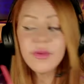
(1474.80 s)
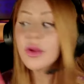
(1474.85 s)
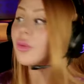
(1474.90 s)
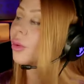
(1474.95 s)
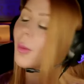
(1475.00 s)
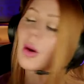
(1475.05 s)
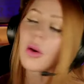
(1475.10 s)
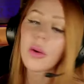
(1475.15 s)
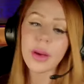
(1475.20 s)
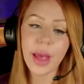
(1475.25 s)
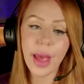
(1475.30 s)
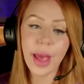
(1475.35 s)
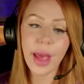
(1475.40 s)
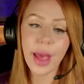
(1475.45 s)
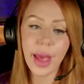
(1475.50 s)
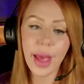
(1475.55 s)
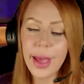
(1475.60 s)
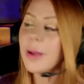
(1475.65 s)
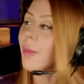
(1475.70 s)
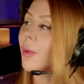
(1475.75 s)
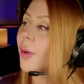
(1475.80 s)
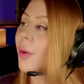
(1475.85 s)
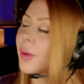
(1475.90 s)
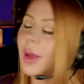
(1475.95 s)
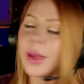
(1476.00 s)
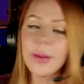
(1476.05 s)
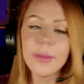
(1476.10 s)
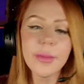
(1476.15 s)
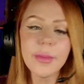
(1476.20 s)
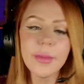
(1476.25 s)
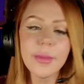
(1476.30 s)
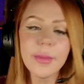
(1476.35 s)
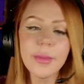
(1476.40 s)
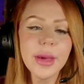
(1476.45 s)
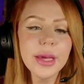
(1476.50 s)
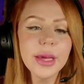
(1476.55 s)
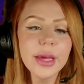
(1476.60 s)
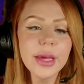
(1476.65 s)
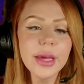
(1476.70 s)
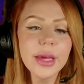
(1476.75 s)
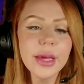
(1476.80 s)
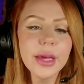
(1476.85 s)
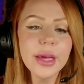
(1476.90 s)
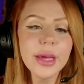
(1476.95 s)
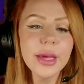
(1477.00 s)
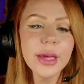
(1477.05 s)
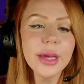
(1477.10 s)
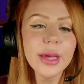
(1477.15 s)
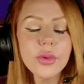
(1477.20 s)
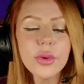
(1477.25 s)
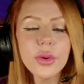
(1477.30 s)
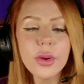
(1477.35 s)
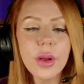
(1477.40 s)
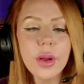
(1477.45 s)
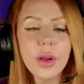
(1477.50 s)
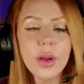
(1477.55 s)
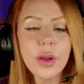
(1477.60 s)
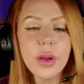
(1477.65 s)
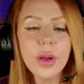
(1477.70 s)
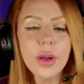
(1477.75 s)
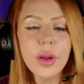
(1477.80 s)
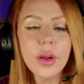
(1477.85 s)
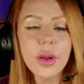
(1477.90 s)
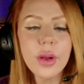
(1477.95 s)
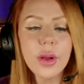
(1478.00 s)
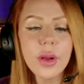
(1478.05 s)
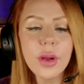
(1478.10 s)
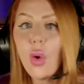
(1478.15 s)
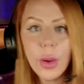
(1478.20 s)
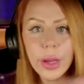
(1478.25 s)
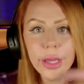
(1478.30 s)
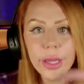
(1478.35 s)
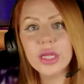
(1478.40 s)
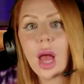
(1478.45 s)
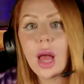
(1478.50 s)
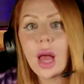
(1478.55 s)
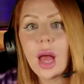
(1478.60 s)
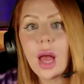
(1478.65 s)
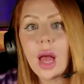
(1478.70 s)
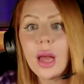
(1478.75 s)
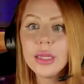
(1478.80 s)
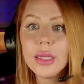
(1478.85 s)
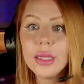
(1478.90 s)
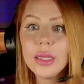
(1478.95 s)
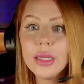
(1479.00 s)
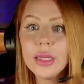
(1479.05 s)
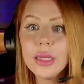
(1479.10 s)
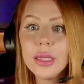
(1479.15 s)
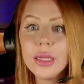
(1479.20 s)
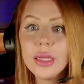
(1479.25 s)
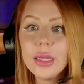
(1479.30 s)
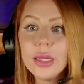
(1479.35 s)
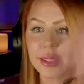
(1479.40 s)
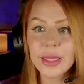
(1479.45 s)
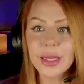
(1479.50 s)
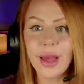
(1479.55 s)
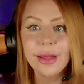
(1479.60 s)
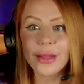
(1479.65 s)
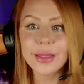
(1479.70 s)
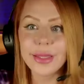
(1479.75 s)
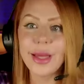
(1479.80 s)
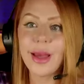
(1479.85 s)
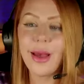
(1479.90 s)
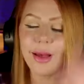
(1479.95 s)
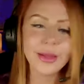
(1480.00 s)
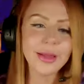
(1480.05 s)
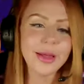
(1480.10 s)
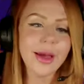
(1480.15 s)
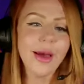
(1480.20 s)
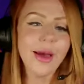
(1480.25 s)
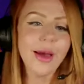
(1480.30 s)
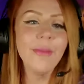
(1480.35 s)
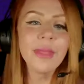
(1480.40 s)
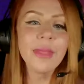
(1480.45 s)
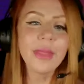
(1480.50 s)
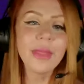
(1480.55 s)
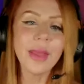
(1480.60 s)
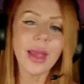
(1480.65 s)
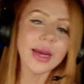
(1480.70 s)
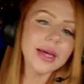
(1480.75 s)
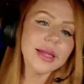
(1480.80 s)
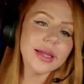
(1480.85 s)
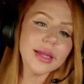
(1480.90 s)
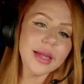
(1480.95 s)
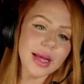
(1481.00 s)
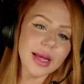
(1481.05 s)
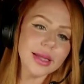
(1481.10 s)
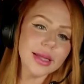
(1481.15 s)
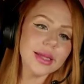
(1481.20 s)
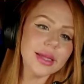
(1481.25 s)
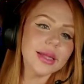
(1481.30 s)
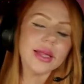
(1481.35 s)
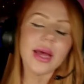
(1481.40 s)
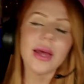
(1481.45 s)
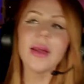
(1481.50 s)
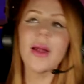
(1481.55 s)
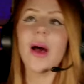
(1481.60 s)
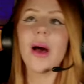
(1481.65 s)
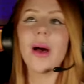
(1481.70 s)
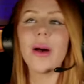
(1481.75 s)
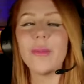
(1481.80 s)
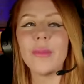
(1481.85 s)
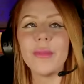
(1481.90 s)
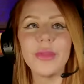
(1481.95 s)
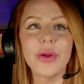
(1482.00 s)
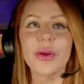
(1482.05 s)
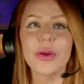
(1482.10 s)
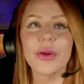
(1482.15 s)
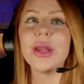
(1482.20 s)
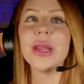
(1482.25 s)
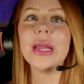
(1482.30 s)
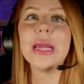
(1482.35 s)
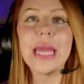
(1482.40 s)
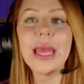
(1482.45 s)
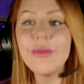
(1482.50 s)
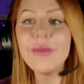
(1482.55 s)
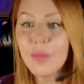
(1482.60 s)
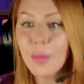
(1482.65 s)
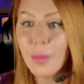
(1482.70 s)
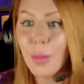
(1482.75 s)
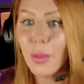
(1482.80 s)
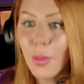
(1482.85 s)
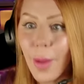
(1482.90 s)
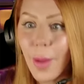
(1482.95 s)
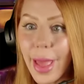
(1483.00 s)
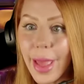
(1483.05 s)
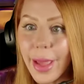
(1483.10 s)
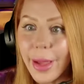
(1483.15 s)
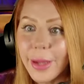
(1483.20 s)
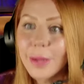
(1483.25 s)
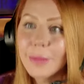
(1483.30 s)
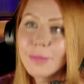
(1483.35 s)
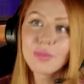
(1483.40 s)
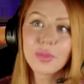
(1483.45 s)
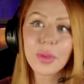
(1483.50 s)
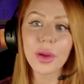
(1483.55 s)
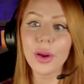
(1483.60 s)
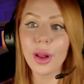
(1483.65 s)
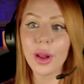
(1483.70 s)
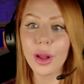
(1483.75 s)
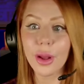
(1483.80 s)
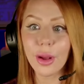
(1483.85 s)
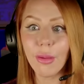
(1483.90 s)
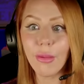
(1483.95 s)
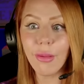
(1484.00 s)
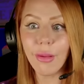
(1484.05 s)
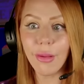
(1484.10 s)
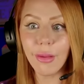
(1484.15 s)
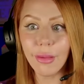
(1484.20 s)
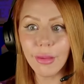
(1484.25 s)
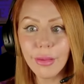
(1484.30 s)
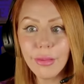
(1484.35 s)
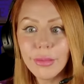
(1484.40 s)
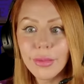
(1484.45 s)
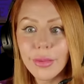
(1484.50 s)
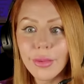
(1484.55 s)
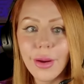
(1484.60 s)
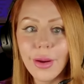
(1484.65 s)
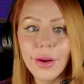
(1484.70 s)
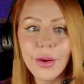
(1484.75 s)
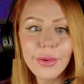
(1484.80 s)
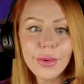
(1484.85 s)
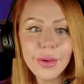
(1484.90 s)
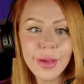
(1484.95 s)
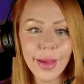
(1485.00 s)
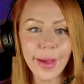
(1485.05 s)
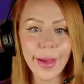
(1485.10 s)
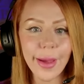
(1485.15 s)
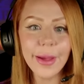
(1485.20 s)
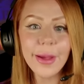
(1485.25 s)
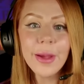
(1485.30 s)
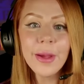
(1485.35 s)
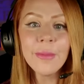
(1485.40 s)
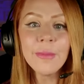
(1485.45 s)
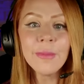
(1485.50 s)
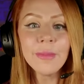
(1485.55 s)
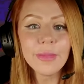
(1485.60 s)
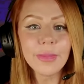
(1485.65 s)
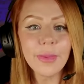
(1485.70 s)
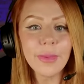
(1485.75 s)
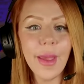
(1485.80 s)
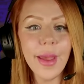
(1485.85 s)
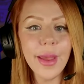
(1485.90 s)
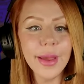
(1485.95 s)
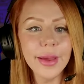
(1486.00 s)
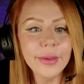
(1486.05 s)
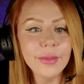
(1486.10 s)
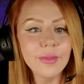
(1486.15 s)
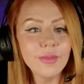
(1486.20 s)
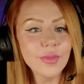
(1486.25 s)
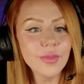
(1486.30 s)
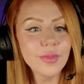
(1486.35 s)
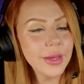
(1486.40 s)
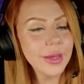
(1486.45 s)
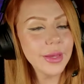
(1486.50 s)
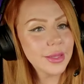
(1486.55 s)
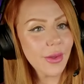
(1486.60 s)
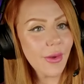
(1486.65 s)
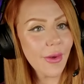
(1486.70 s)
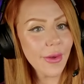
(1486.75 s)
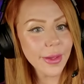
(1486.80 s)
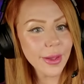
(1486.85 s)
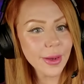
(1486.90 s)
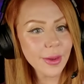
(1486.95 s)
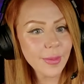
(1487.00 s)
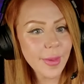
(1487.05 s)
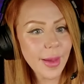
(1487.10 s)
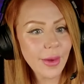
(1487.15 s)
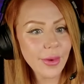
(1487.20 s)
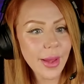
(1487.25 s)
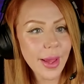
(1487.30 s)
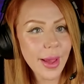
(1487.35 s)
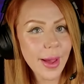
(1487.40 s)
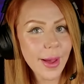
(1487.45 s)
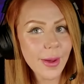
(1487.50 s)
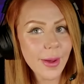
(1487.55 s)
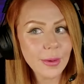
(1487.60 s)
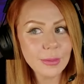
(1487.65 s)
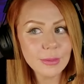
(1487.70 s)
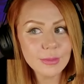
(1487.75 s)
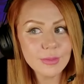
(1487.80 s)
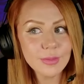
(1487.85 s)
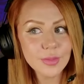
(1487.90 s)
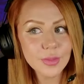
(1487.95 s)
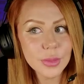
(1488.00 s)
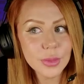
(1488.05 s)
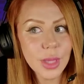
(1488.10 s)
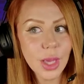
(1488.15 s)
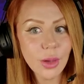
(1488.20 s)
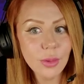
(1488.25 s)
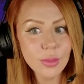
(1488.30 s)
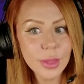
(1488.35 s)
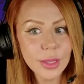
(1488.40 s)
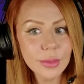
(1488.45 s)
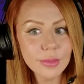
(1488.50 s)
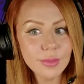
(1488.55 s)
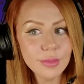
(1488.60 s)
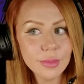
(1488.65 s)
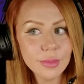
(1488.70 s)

room. Okay. He's going through and all he says toys. Ta, ta, ta, ta, ta, ta. And he says that they're gonna give him away. And I go, oh, okay. And he's talking about how, tell me.